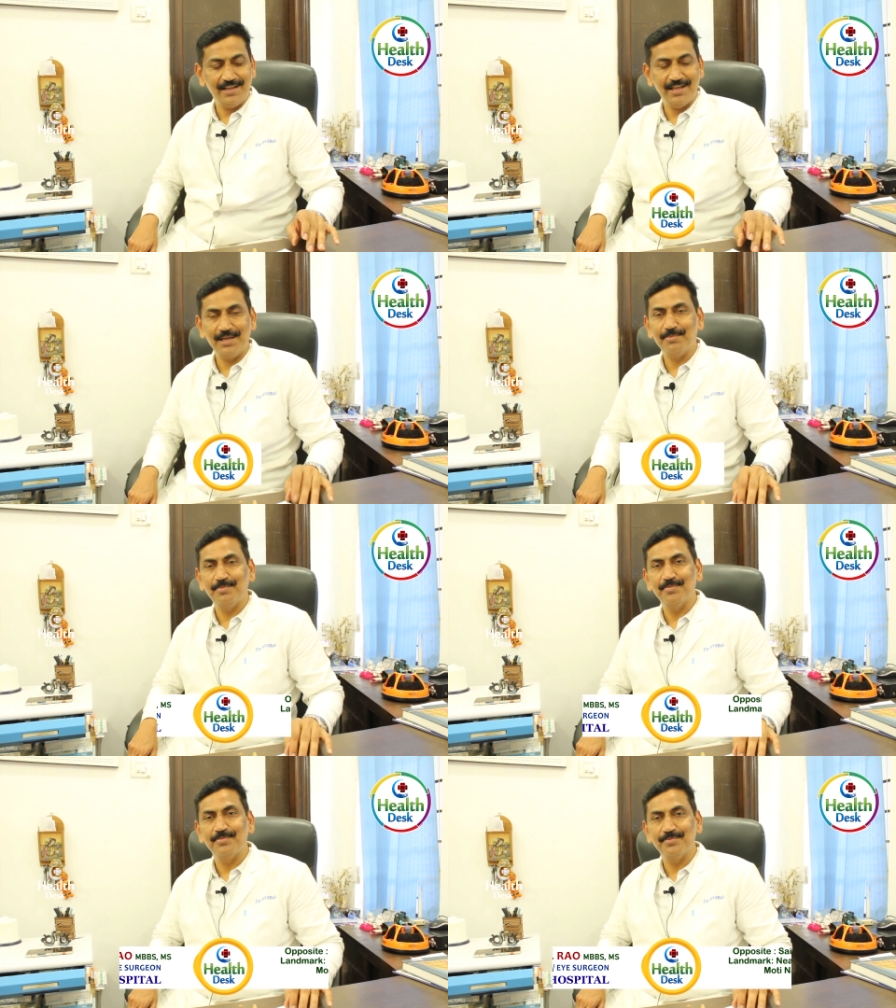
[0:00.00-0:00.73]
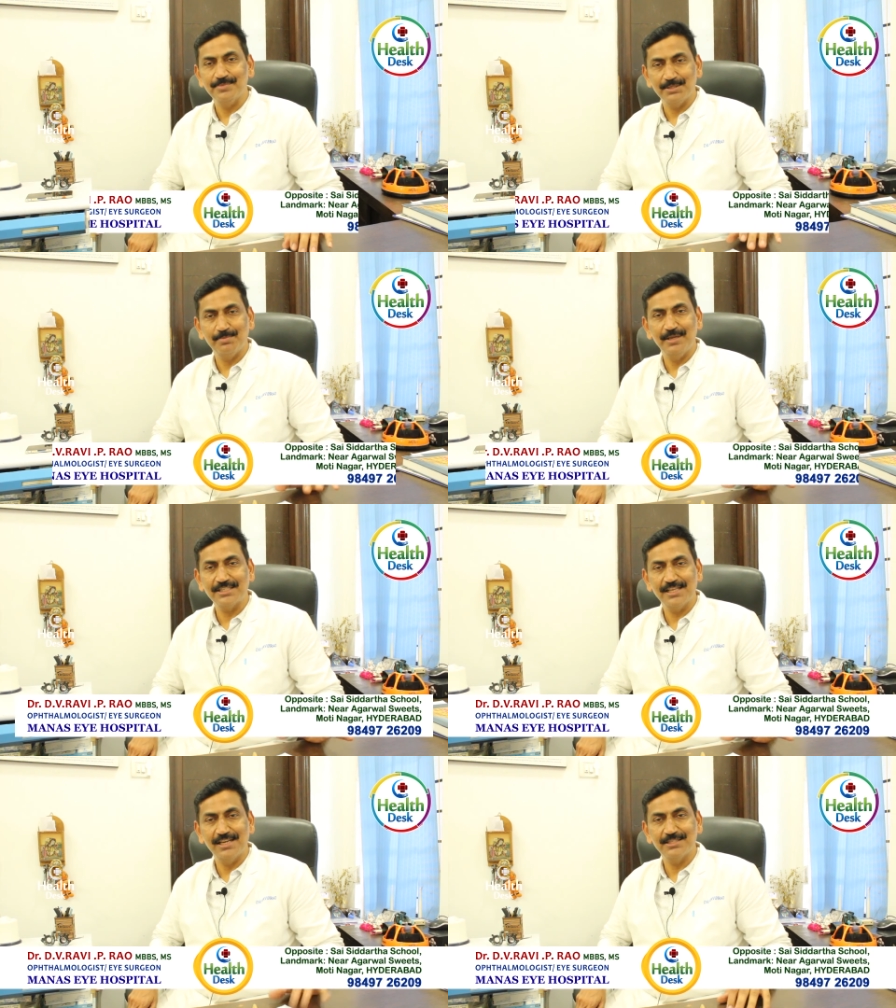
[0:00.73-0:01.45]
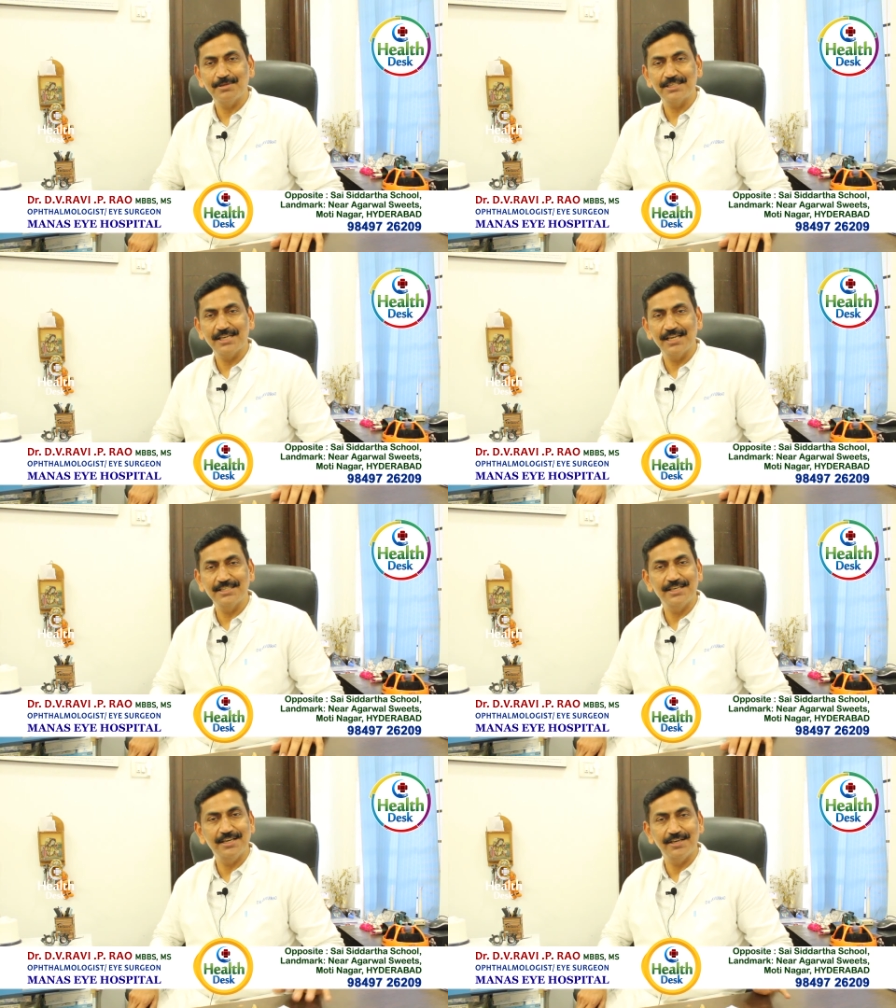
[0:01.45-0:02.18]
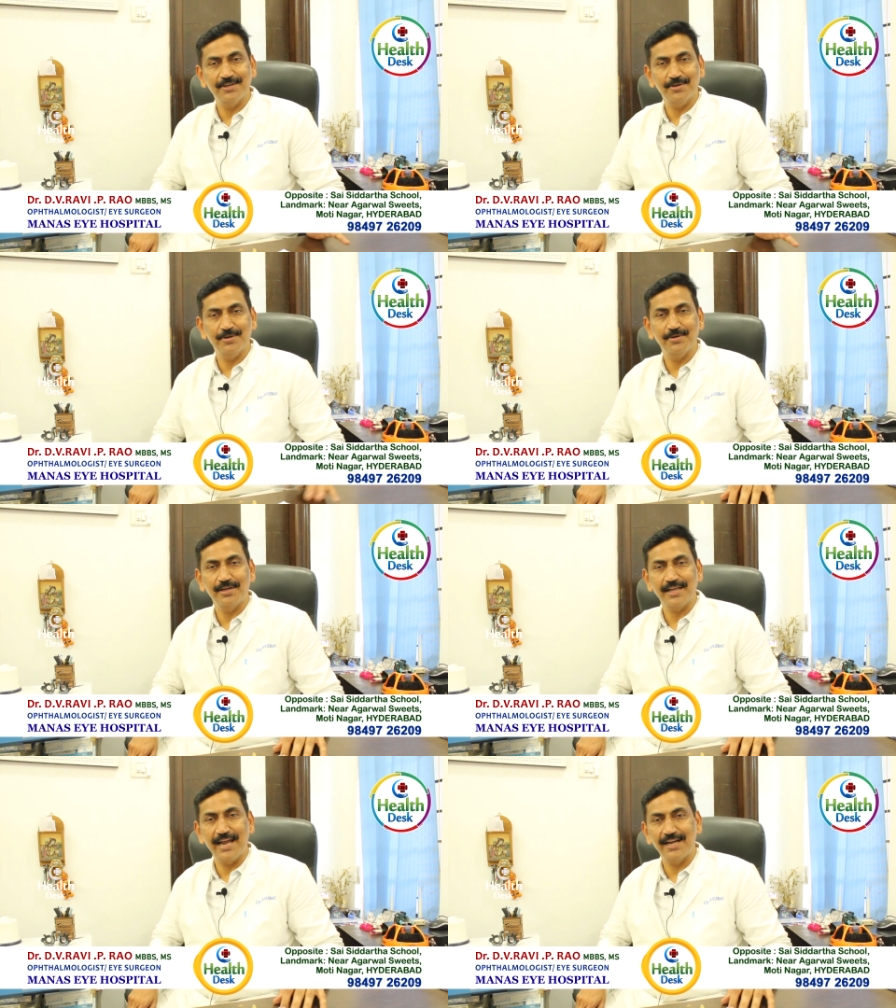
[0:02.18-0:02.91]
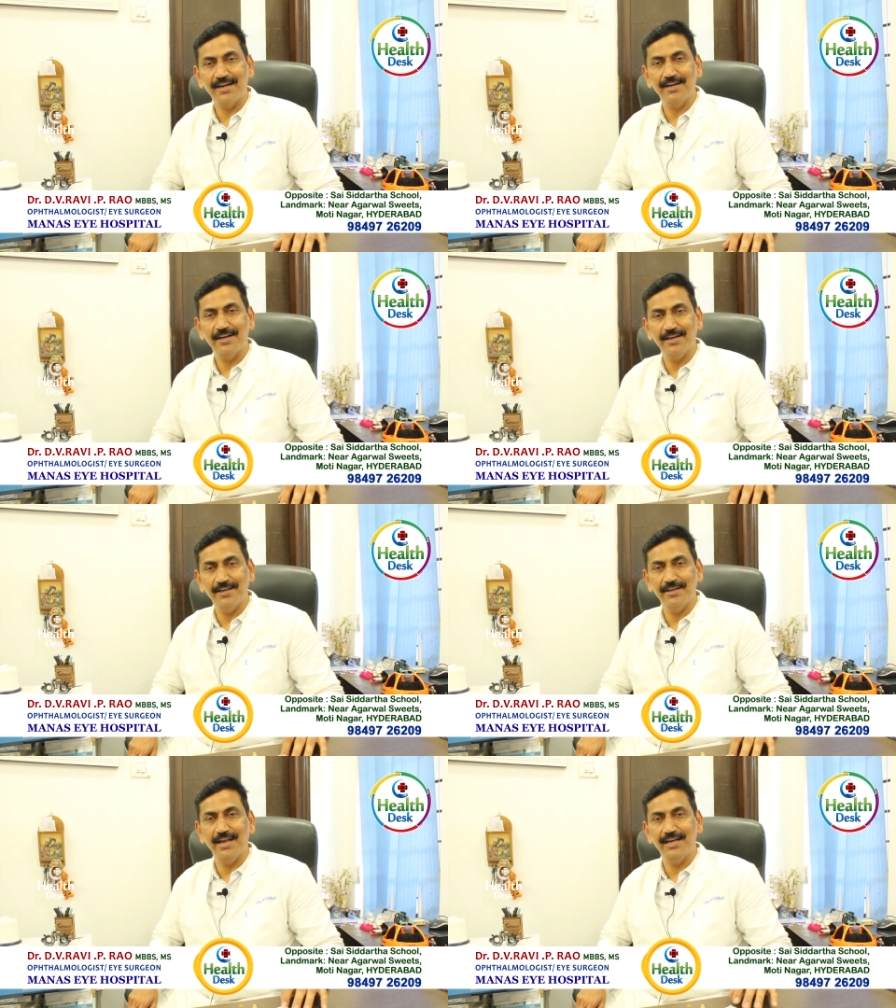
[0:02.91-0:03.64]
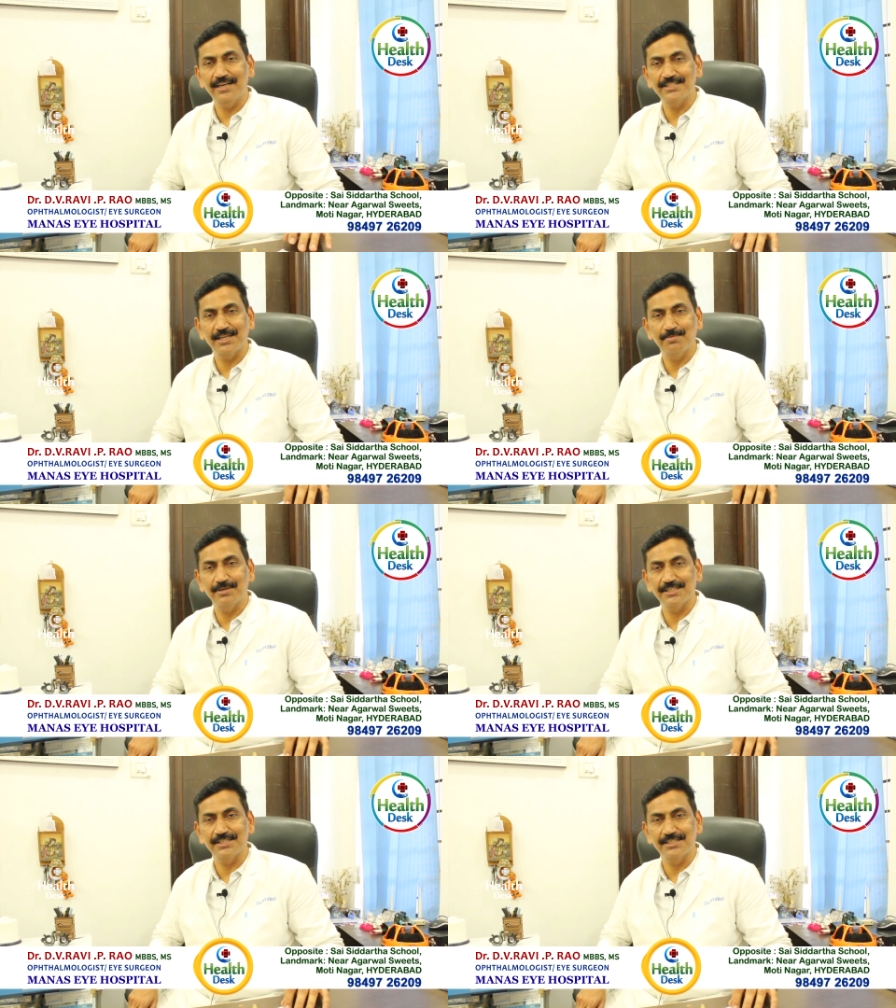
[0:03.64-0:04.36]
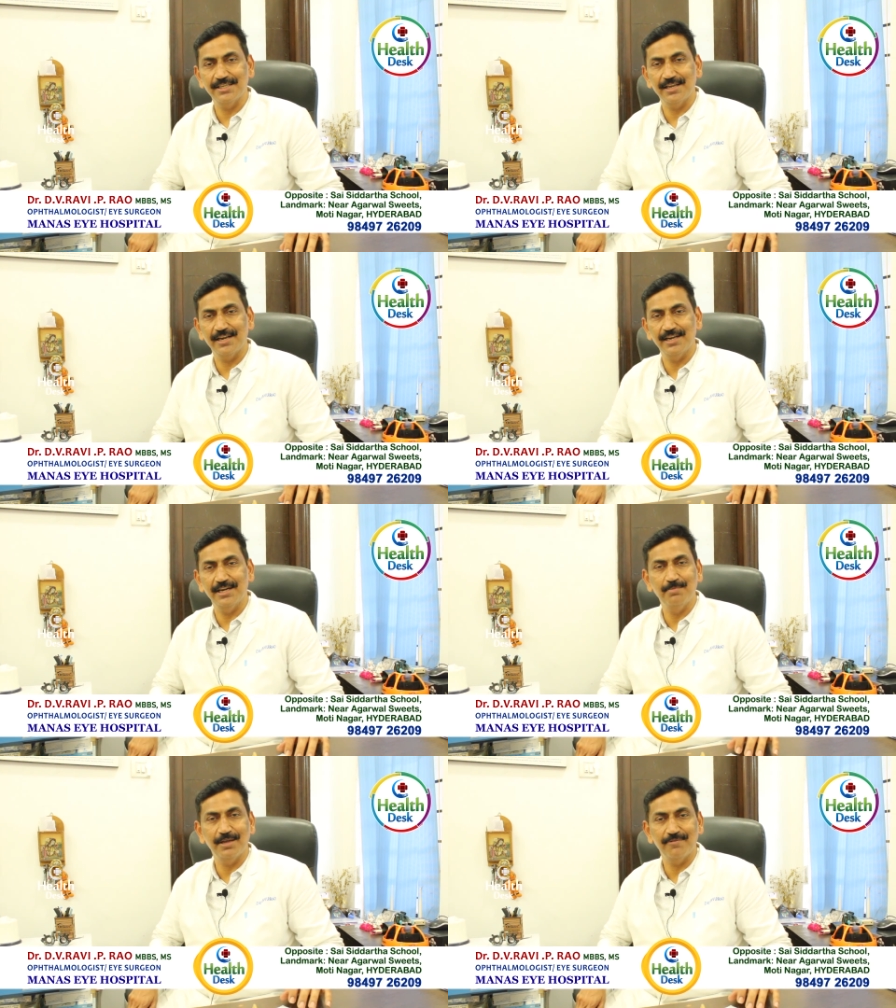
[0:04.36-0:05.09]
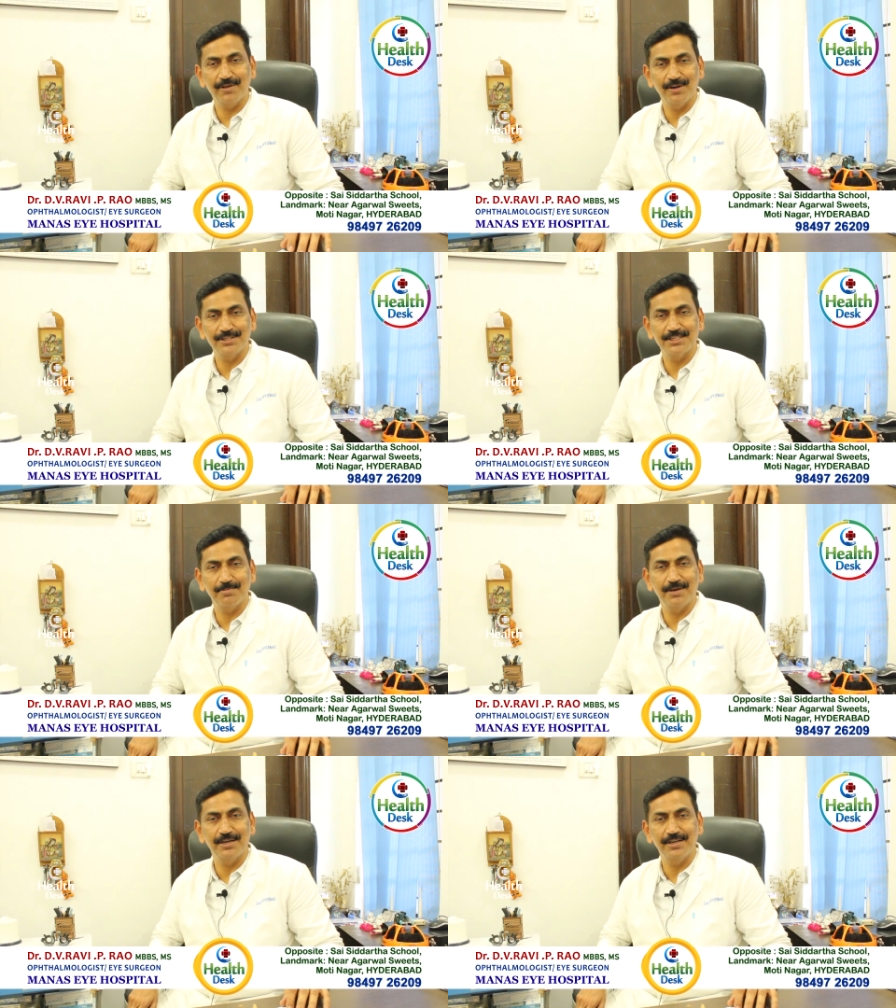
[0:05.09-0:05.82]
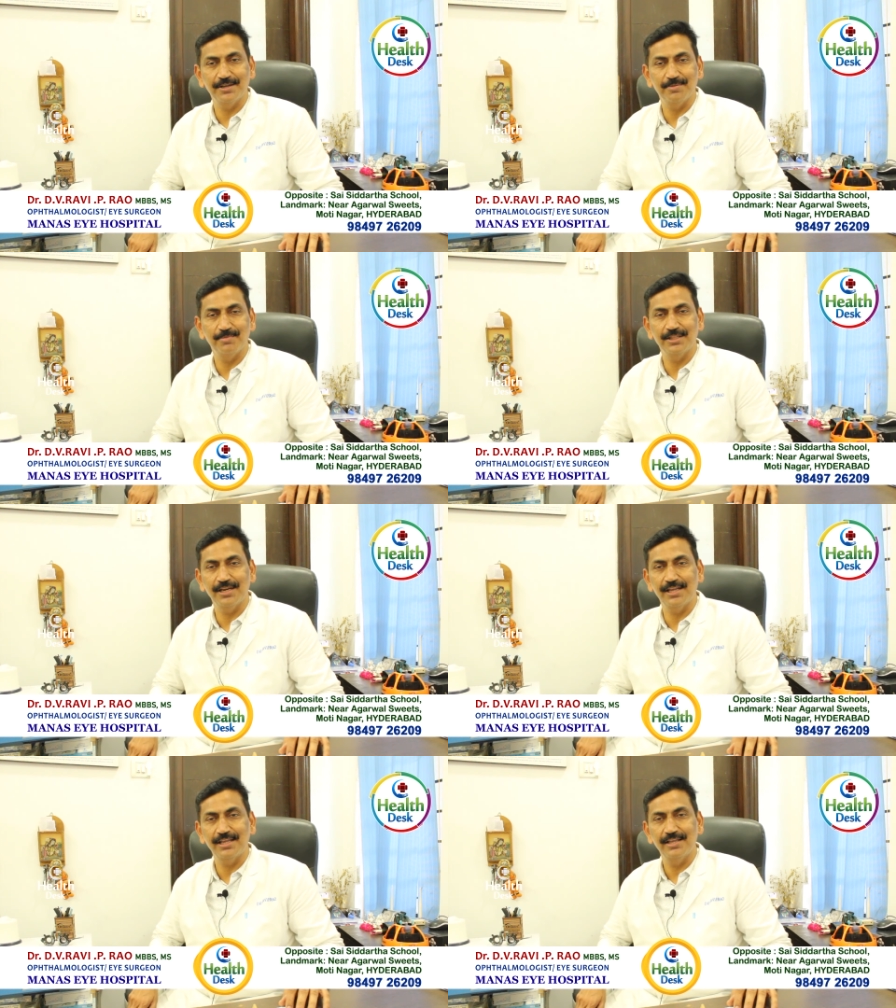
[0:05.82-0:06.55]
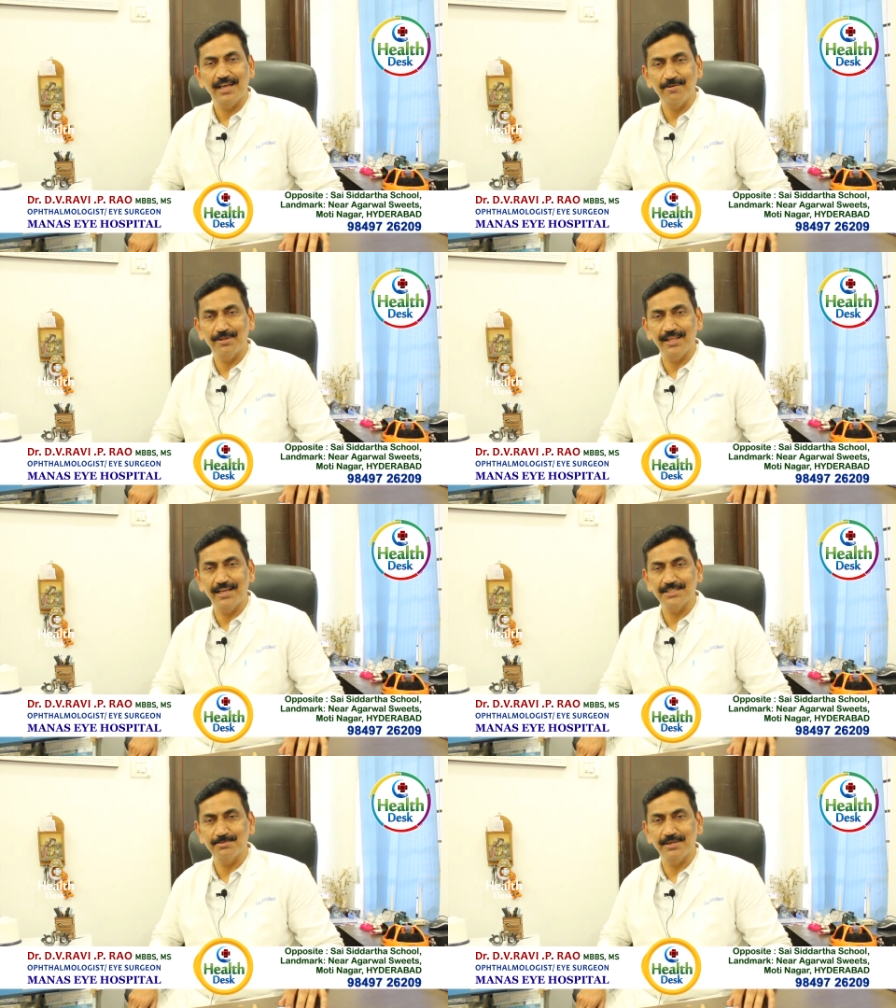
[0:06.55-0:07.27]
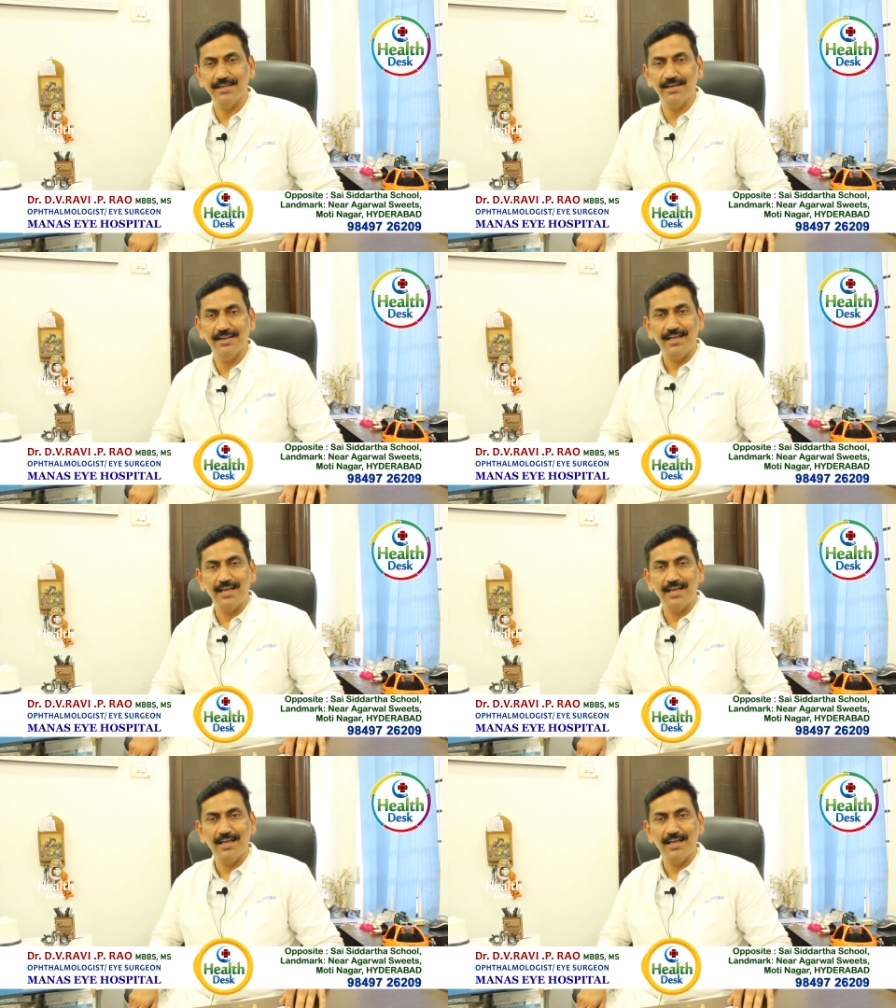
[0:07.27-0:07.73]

I am basically specialized in uh, cataract and uh, anti-segment surgery. I did my fellowship at uh, Madurai Aravind Hospital.